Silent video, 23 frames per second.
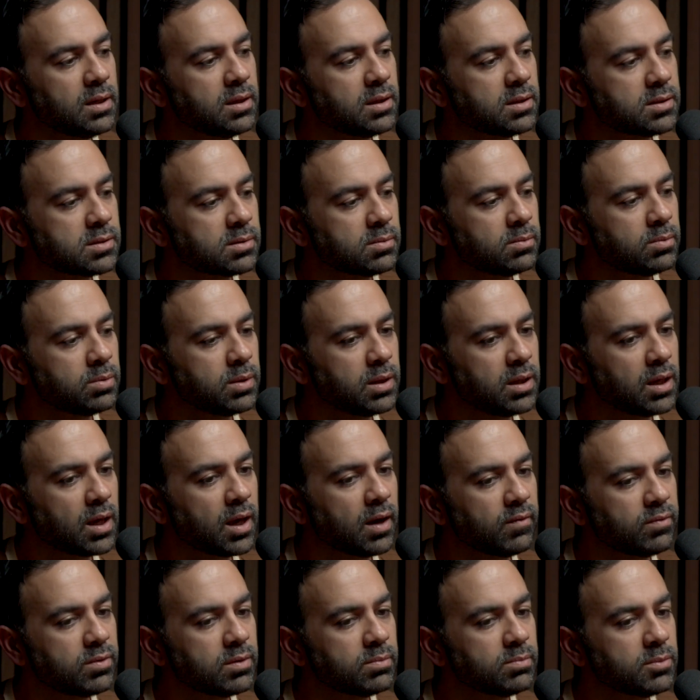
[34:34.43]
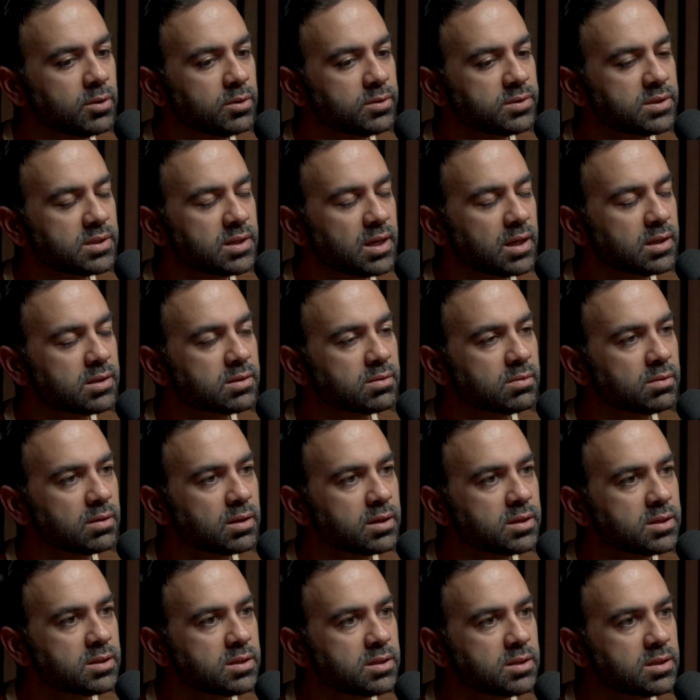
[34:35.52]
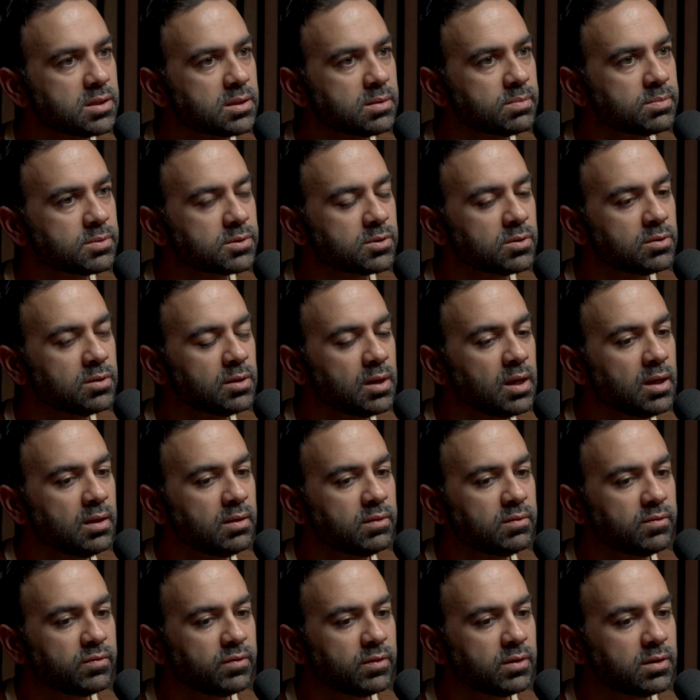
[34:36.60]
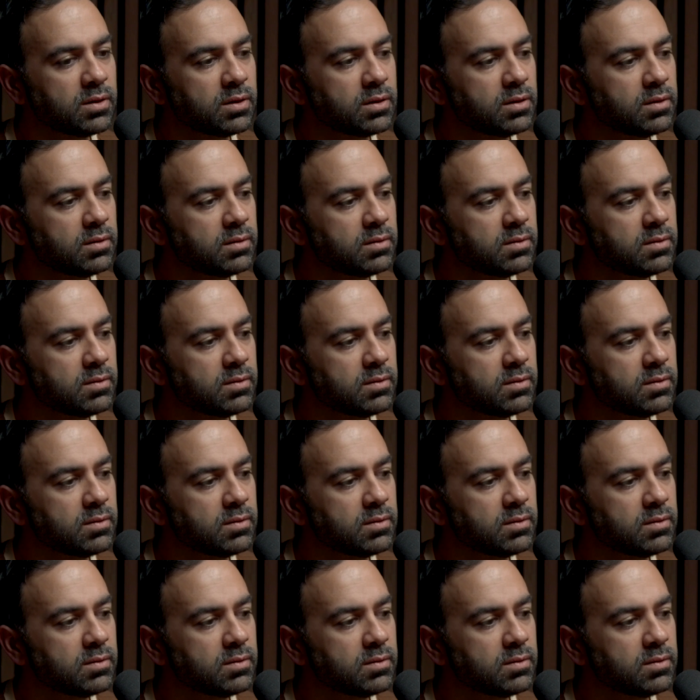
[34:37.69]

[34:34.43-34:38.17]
It's we have the most tense relationships. So for